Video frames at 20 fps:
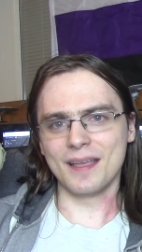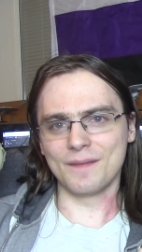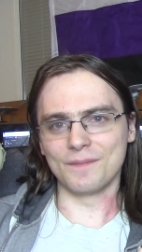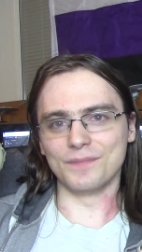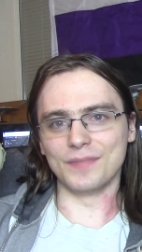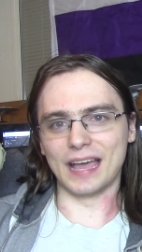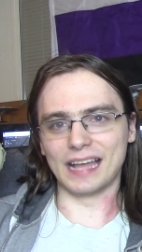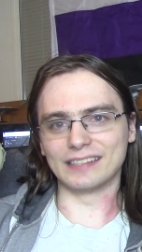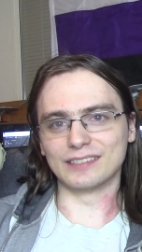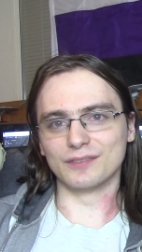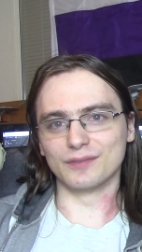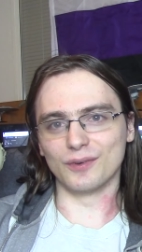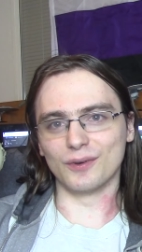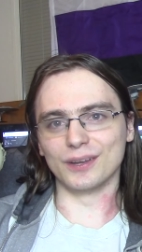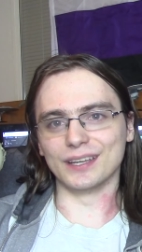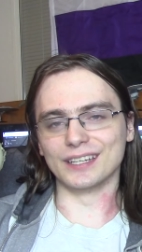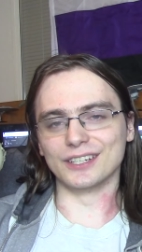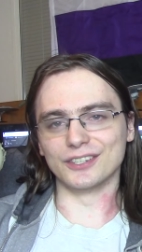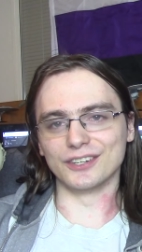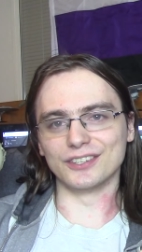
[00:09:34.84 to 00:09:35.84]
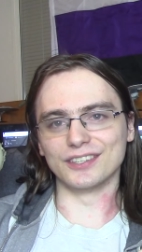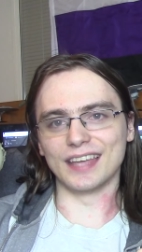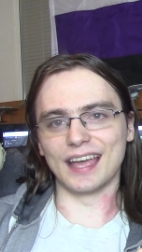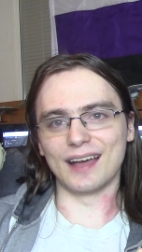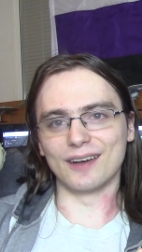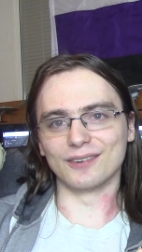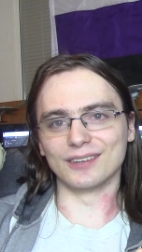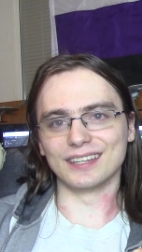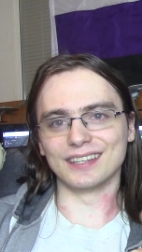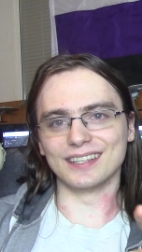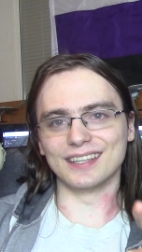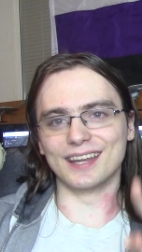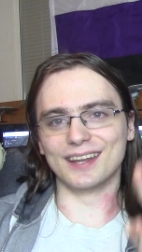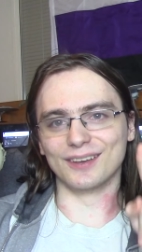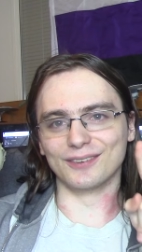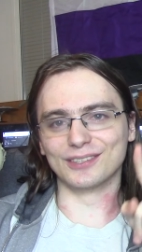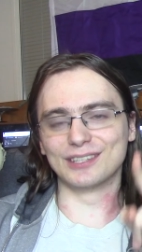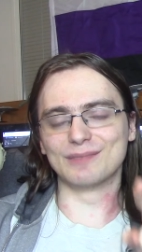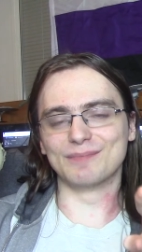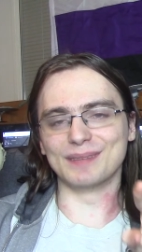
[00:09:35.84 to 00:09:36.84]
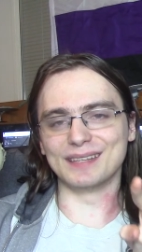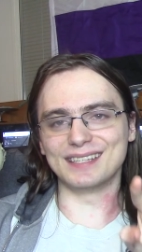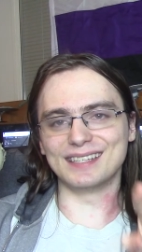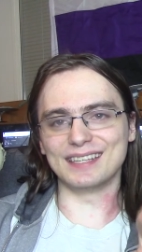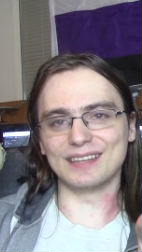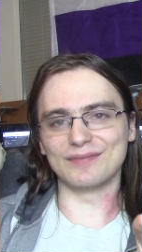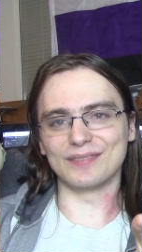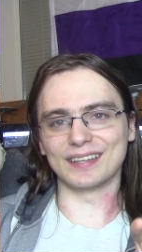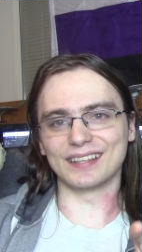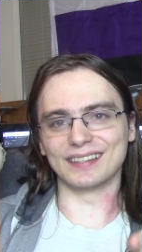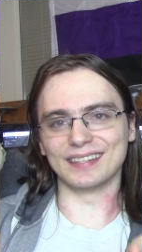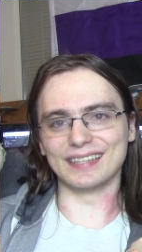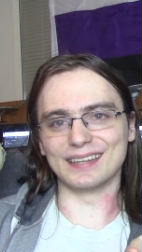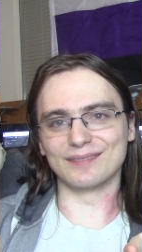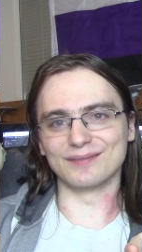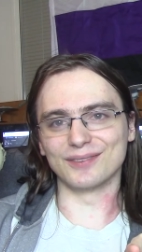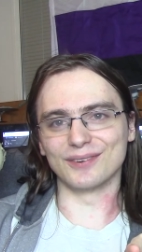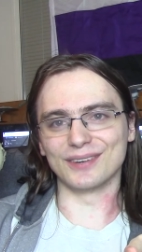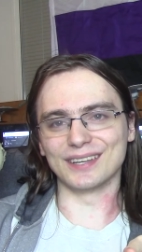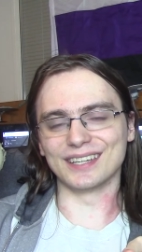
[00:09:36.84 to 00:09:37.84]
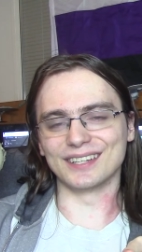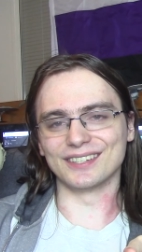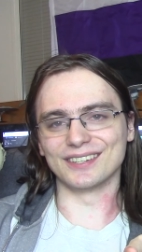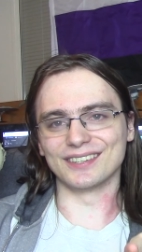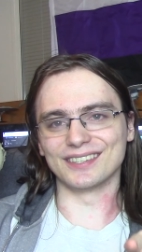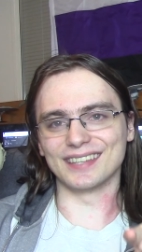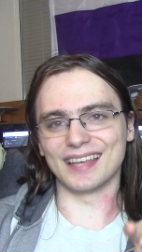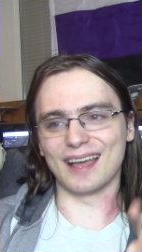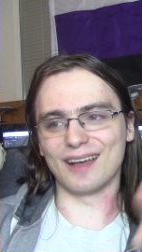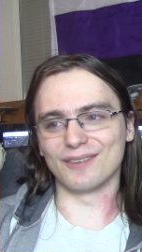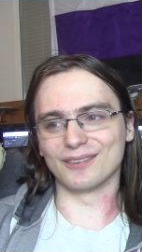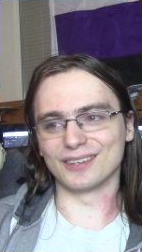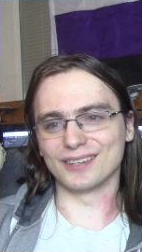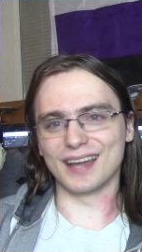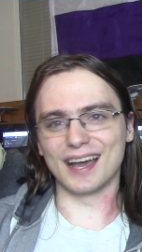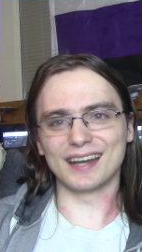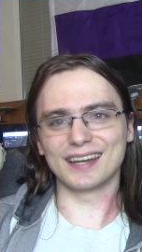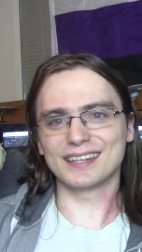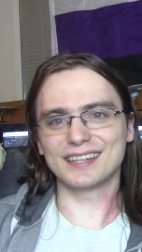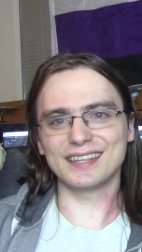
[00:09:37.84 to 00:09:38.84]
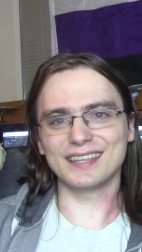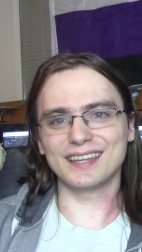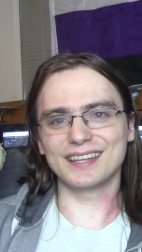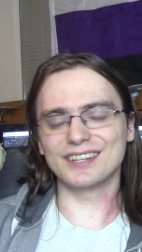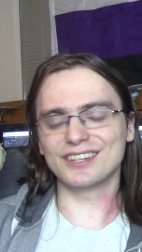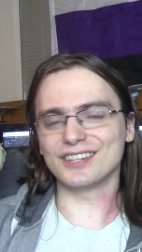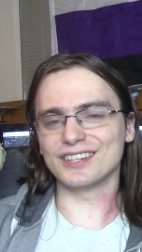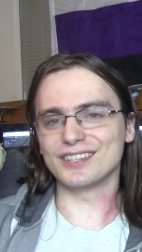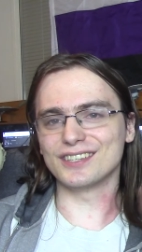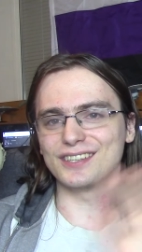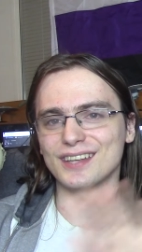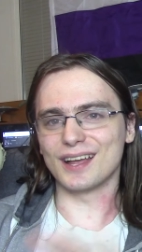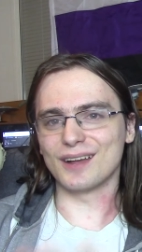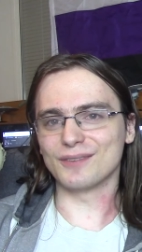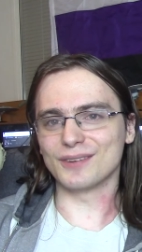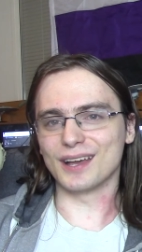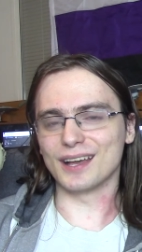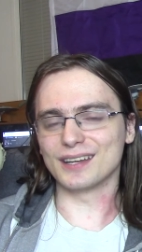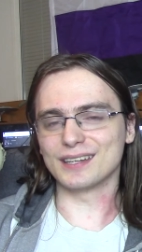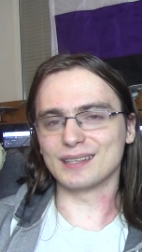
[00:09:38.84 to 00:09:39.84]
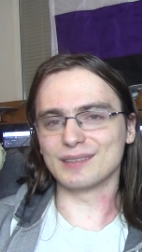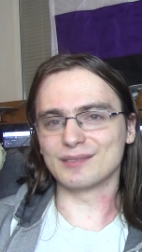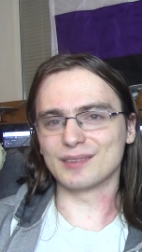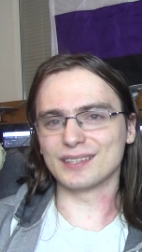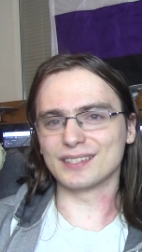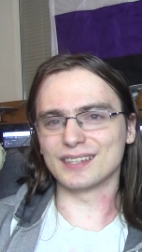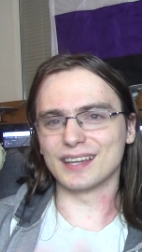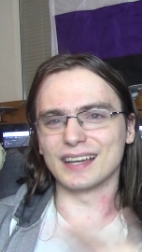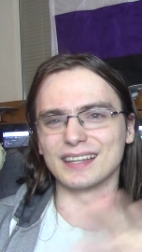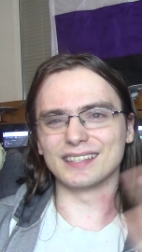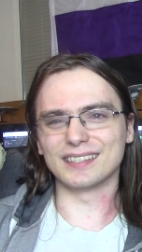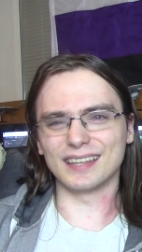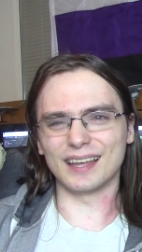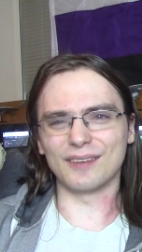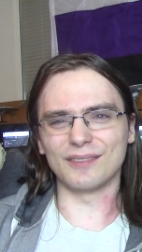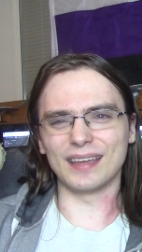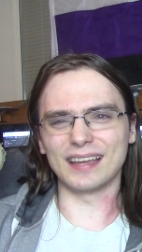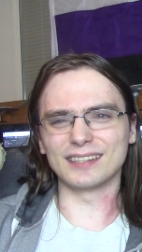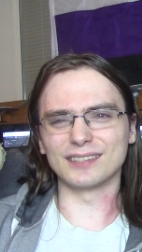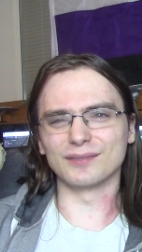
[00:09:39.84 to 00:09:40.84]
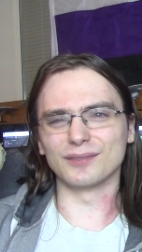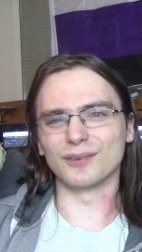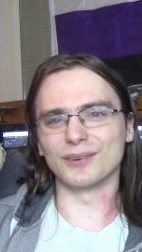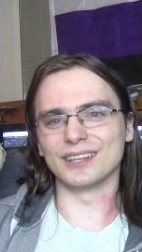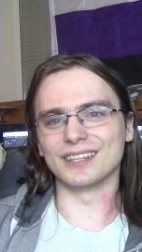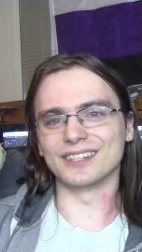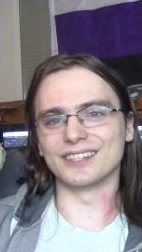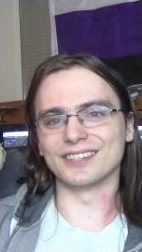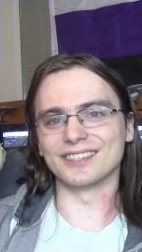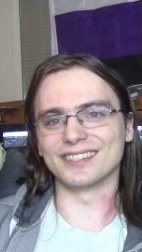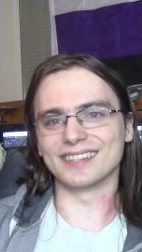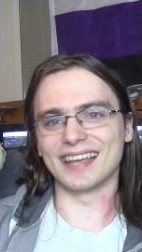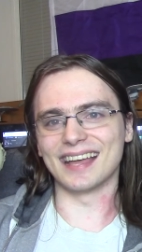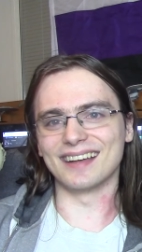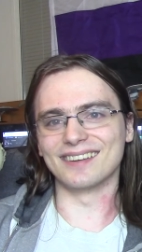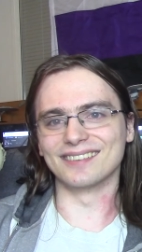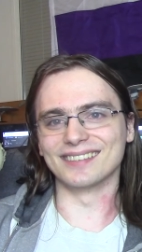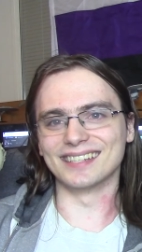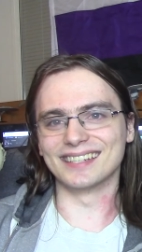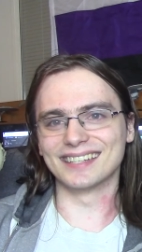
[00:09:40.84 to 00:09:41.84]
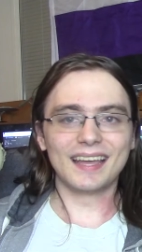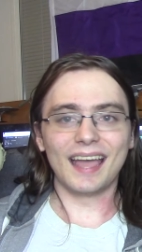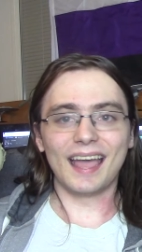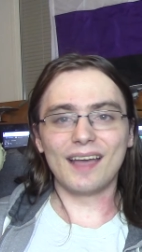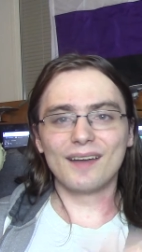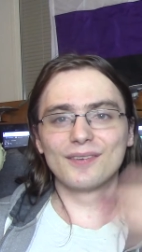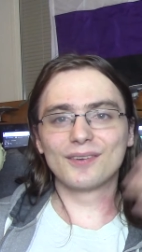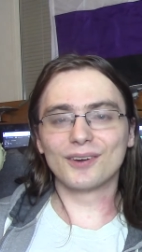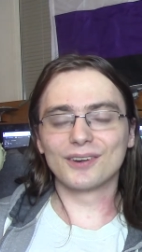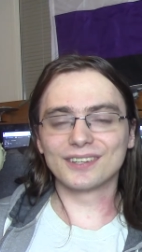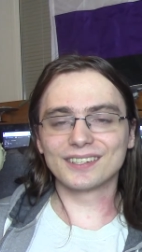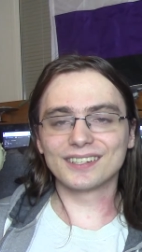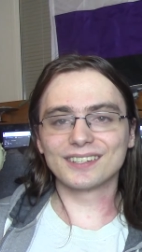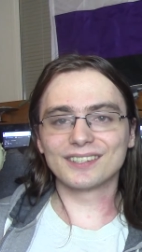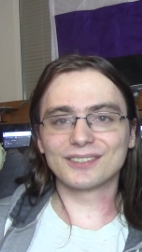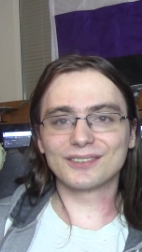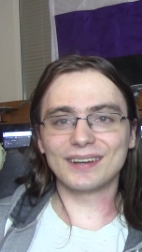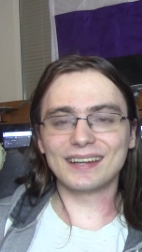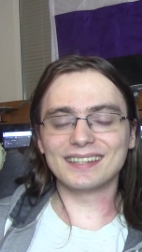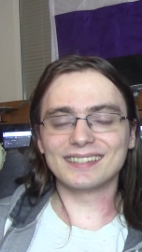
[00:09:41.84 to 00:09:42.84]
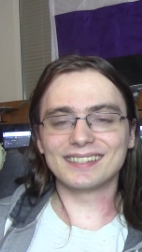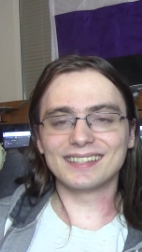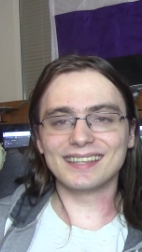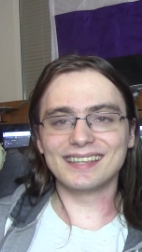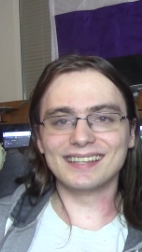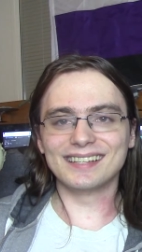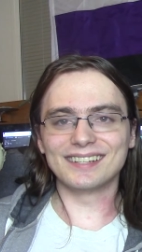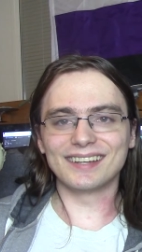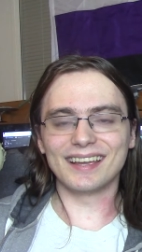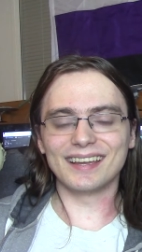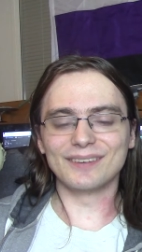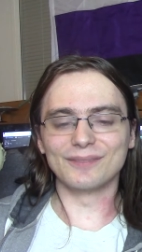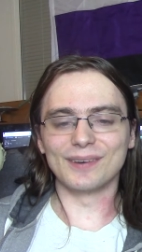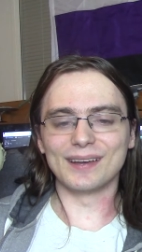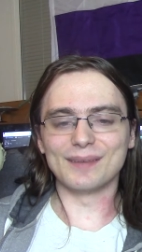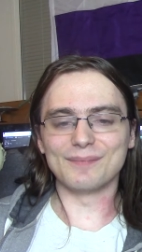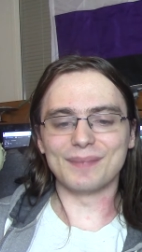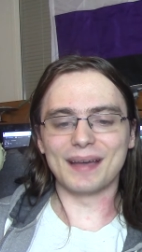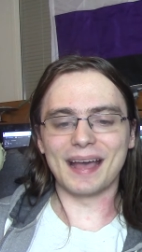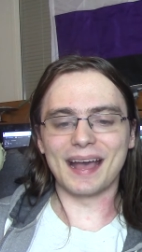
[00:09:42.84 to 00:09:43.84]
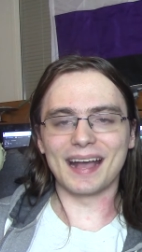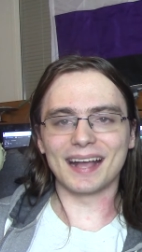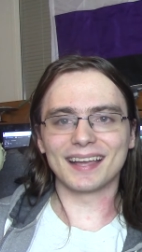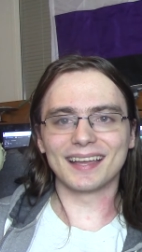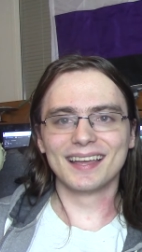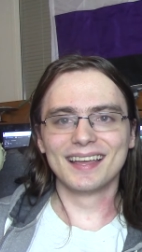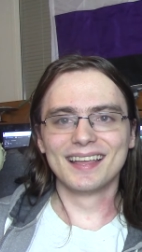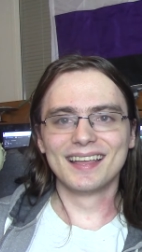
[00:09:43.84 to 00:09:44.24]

that's a Voyager sound, you know, specifically a Voyager sound, not a TNG sound, not a Deep Space Nine sound, that's a Voyager sound. And of course, it's great seeing Janeway back.